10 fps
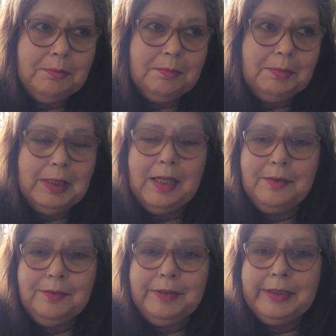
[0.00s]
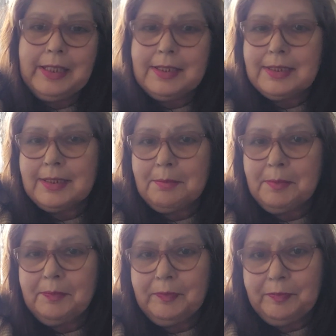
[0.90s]
will hopefully get some
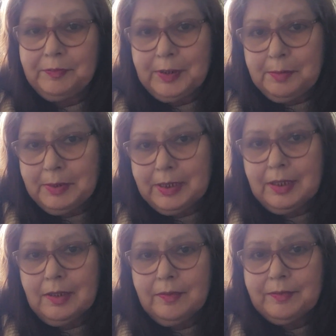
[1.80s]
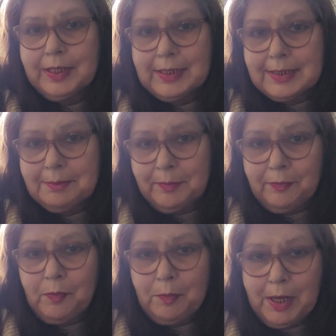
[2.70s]
of the fluid off, get some
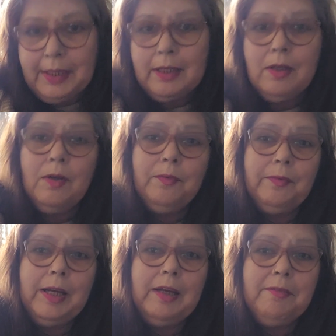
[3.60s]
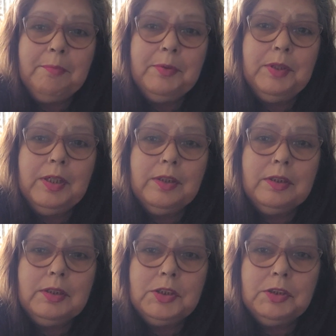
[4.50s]
of the weight off that I've put
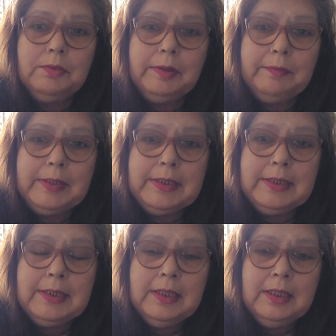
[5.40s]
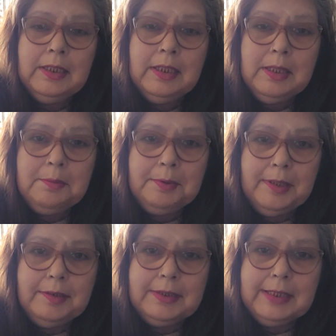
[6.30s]
on during this
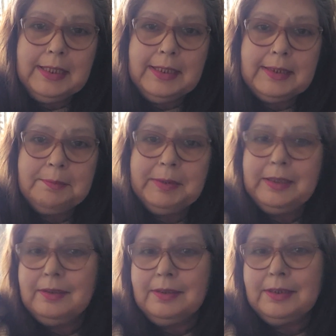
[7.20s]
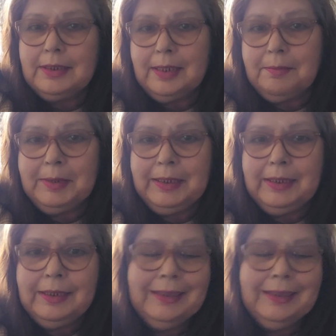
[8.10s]
process, because I mean,